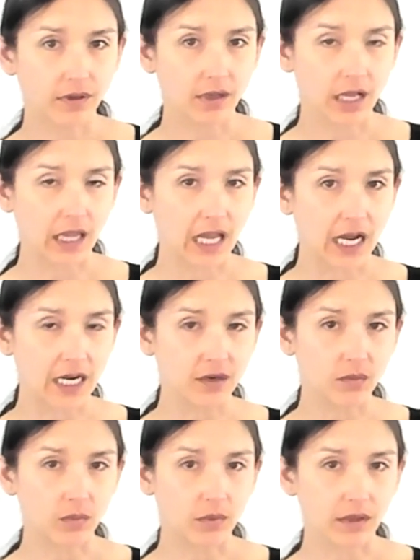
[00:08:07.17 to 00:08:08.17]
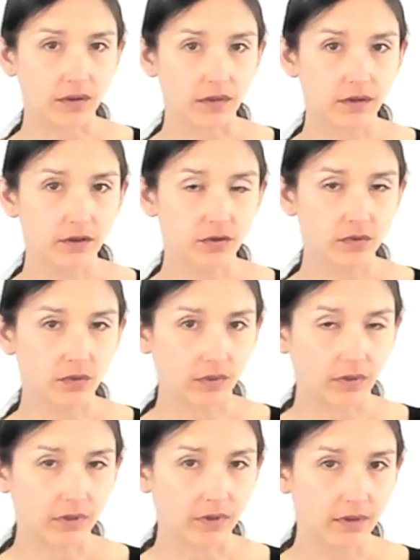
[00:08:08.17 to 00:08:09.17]
align with
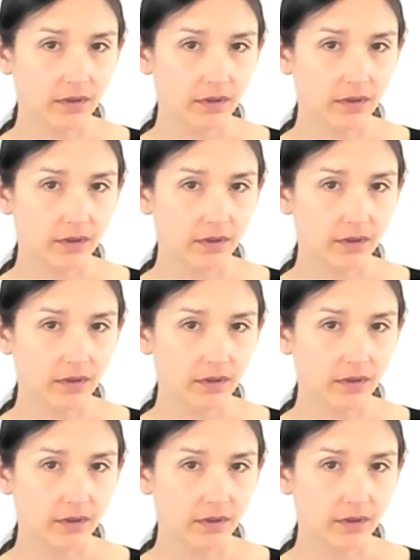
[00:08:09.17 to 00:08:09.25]
truth.